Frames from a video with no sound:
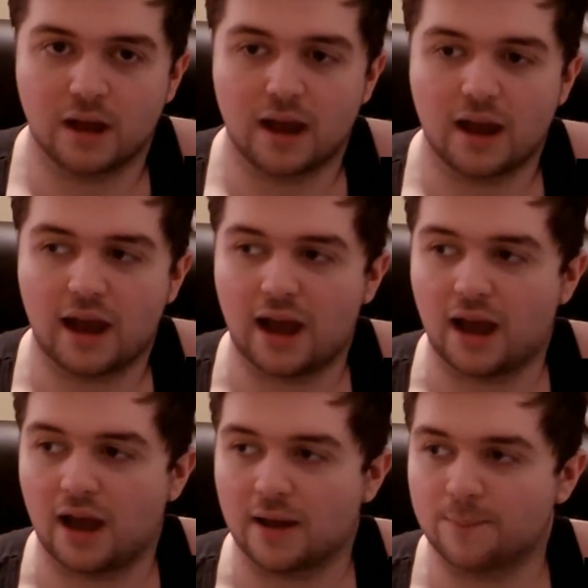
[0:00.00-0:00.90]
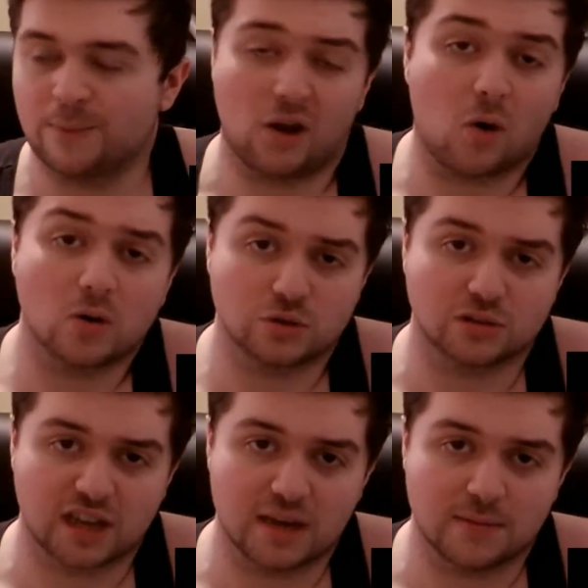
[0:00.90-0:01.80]
by ordering
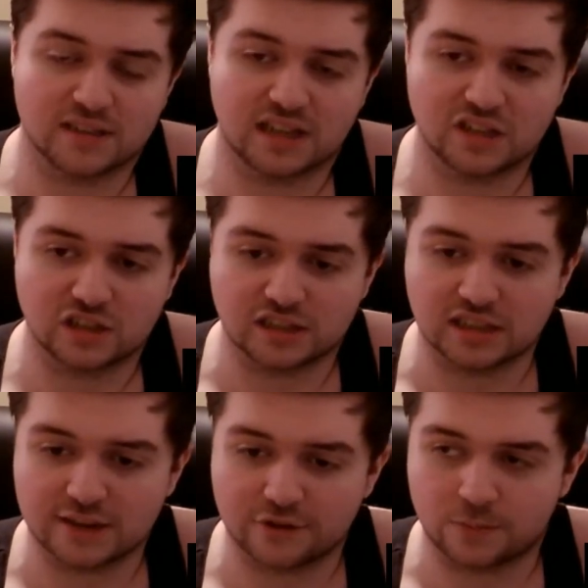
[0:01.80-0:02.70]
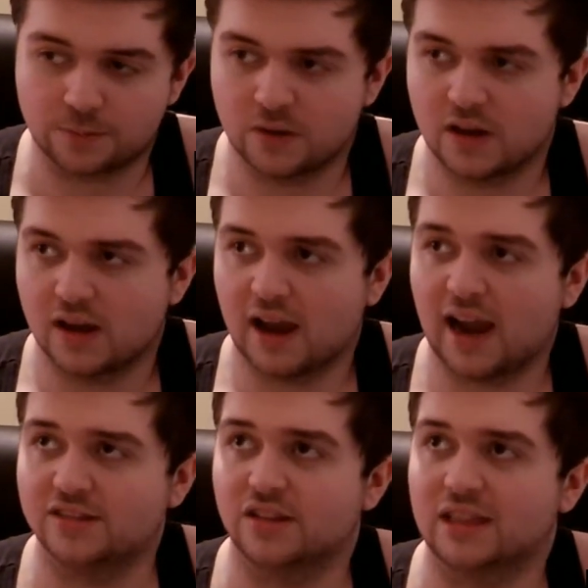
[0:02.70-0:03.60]
him essentially to give up
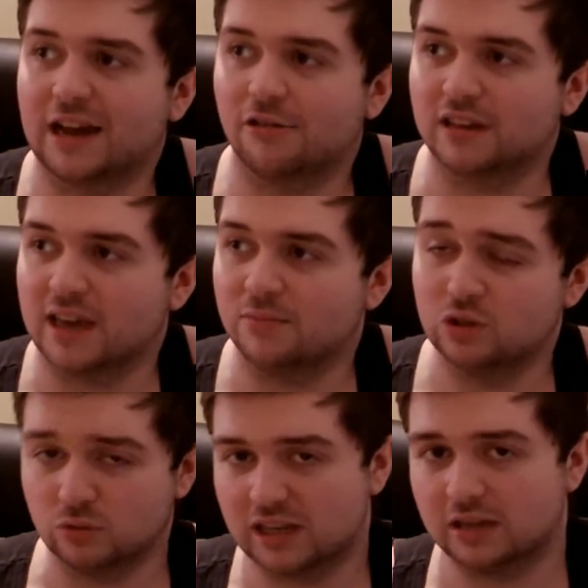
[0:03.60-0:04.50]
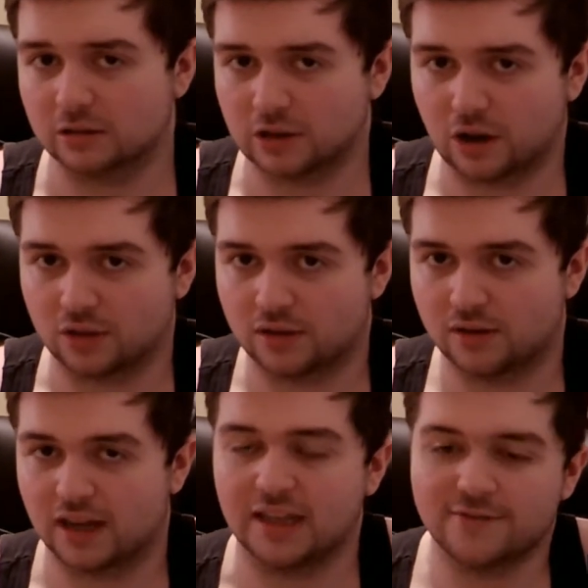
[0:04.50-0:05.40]
and allowing him to kill Gon.
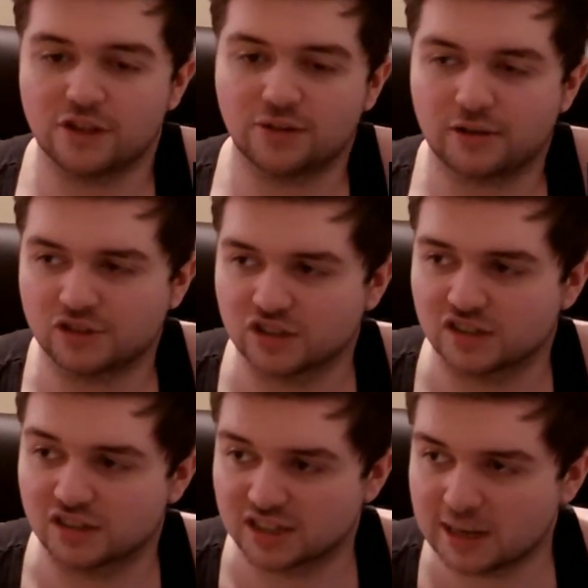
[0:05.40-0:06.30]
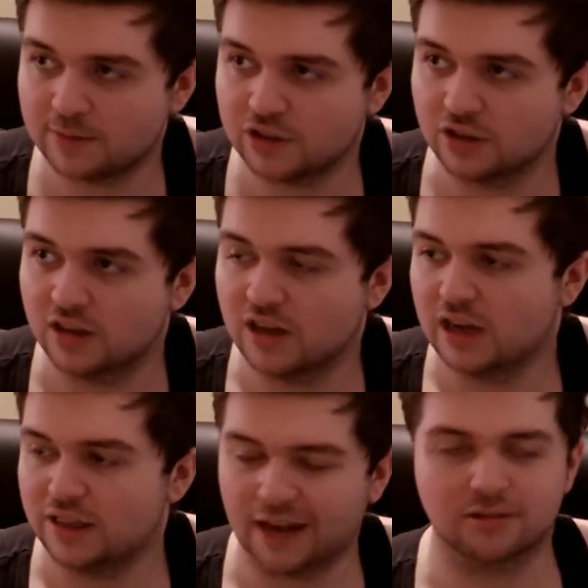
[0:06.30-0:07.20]
And even though that was just a deception,
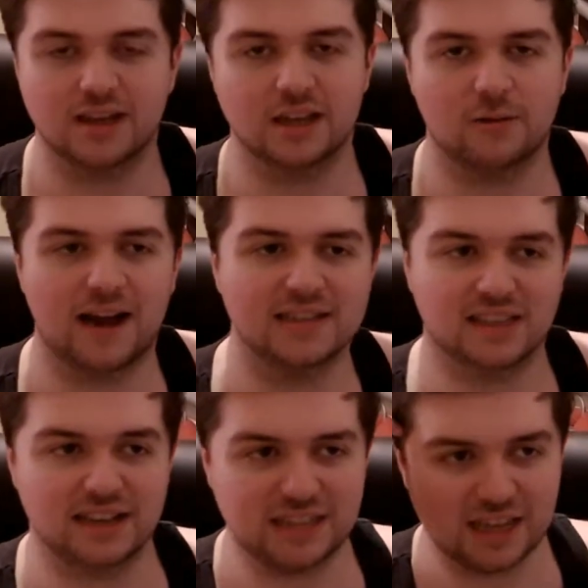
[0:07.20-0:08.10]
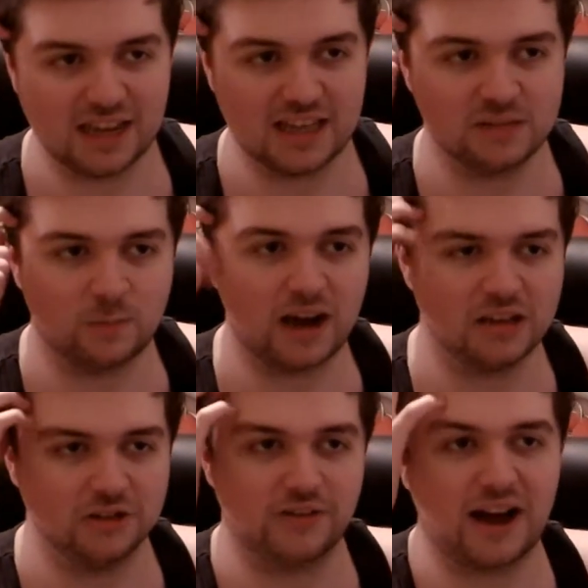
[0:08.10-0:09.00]
now Killua has that idea in his mind
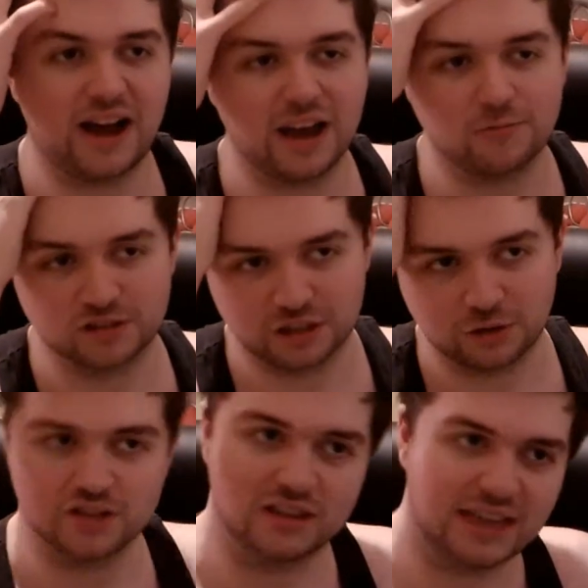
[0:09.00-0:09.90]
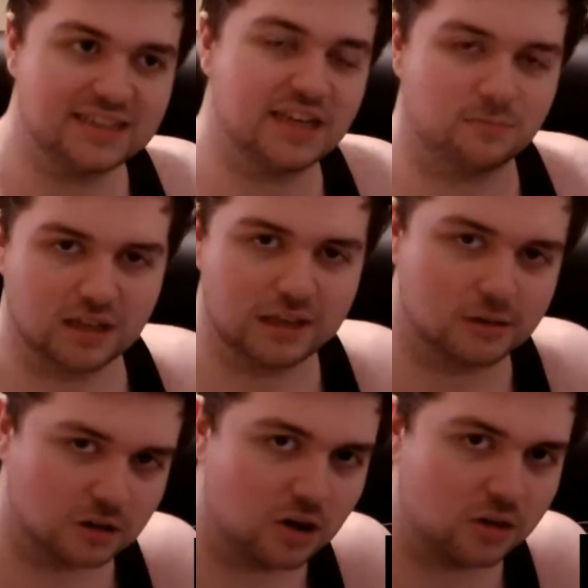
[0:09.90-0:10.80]
of, I was going to let him kill
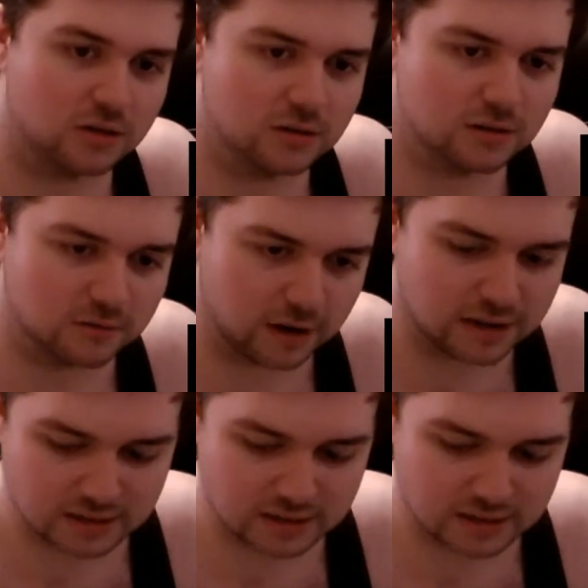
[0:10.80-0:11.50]
Gon, right?